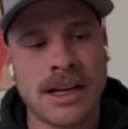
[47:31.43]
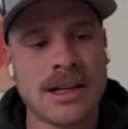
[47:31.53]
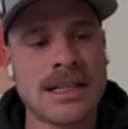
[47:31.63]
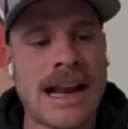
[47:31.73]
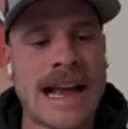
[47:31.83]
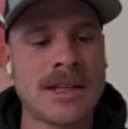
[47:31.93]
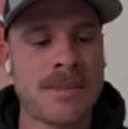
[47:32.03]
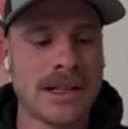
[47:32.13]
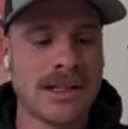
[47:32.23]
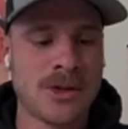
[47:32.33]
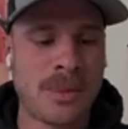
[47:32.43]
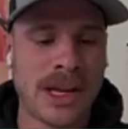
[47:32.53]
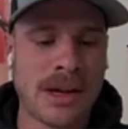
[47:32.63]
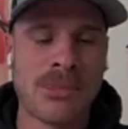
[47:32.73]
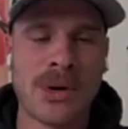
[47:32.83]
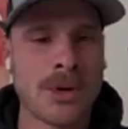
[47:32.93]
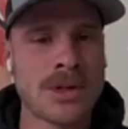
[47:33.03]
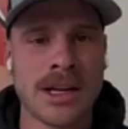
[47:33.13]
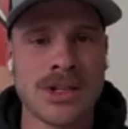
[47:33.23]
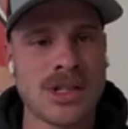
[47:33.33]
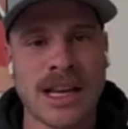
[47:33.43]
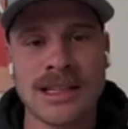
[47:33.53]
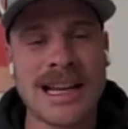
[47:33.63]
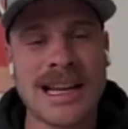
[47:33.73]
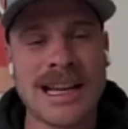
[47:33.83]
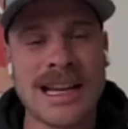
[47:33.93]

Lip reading: an aspect into playing pros that is just like dive